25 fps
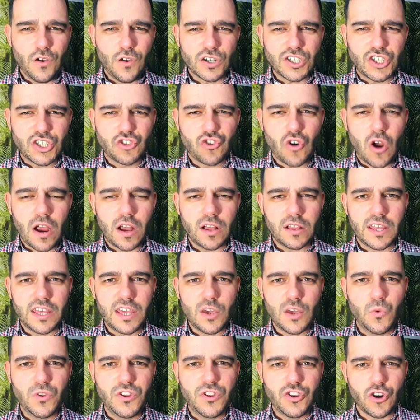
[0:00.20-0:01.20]

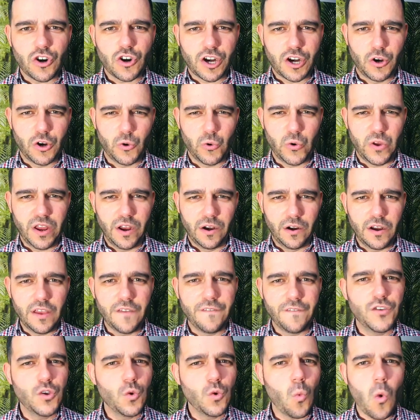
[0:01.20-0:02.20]
struggling with your career,
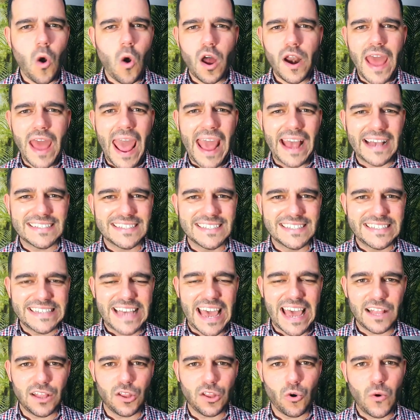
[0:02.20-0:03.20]
if you want to
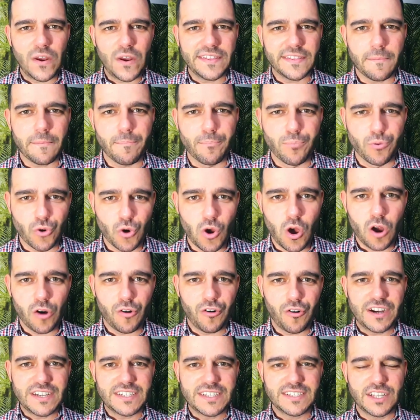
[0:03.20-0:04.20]
accelerate the
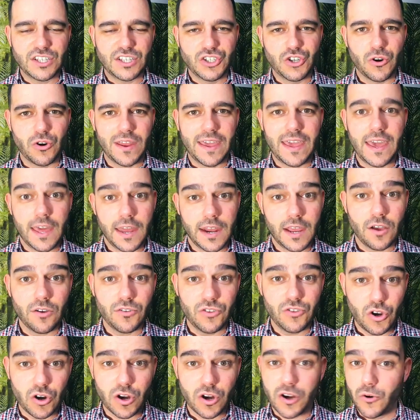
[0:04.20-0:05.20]
progress that you're getting on
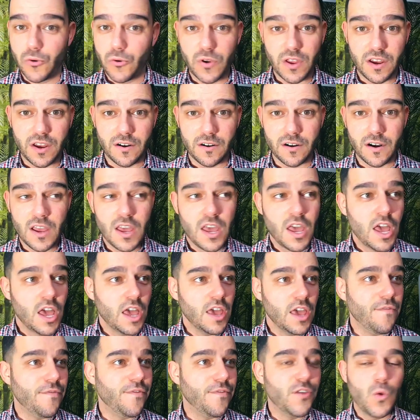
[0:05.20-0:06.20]
your career,
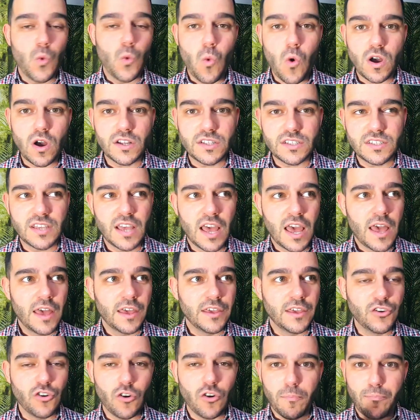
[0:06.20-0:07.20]
if you want
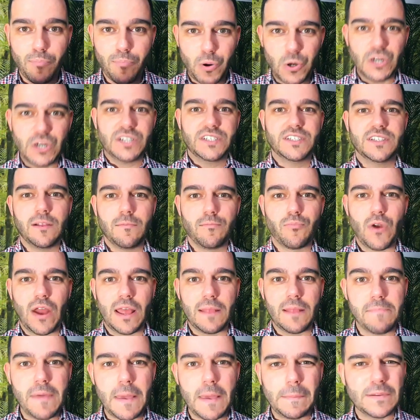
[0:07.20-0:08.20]
your personal
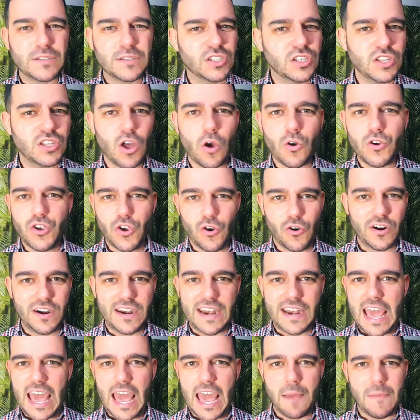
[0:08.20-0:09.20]
brand, people to know your
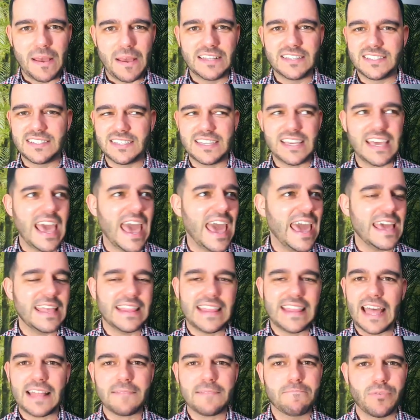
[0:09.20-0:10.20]
name and see, hey,
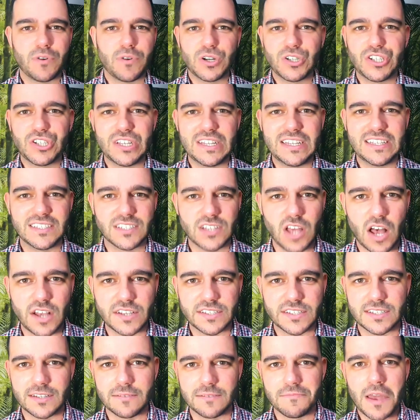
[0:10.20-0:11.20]
that person is
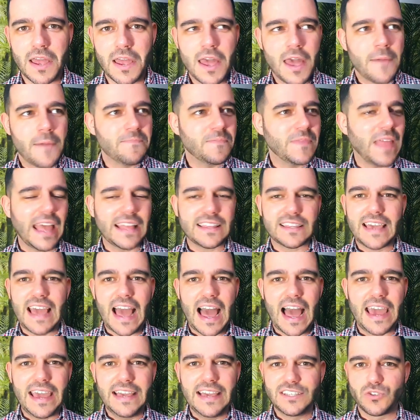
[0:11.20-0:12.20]
awesome, that
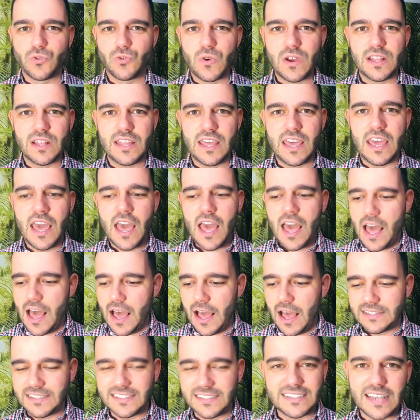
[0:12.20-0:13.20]
guy is really
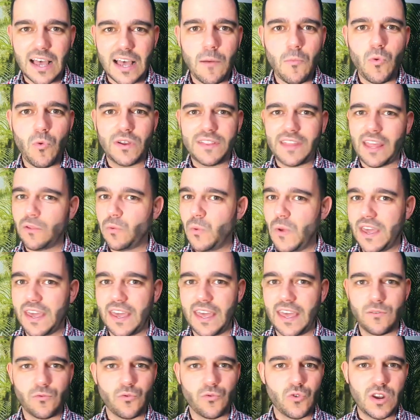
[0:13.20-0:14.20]
someone that we
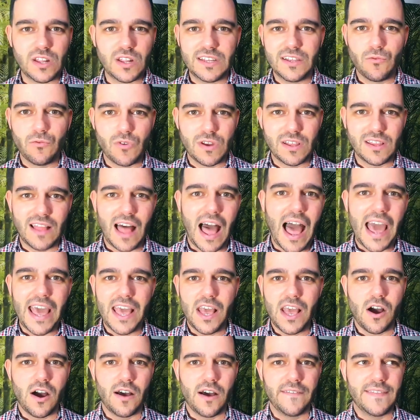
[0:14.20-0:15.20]
can really
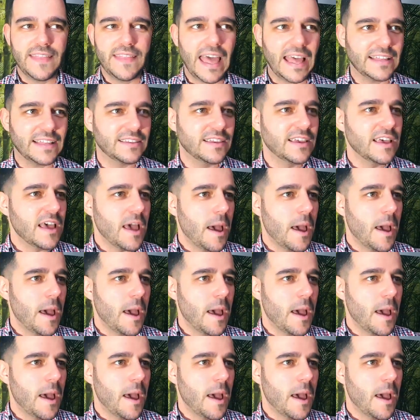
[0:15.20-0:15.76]
rely on, that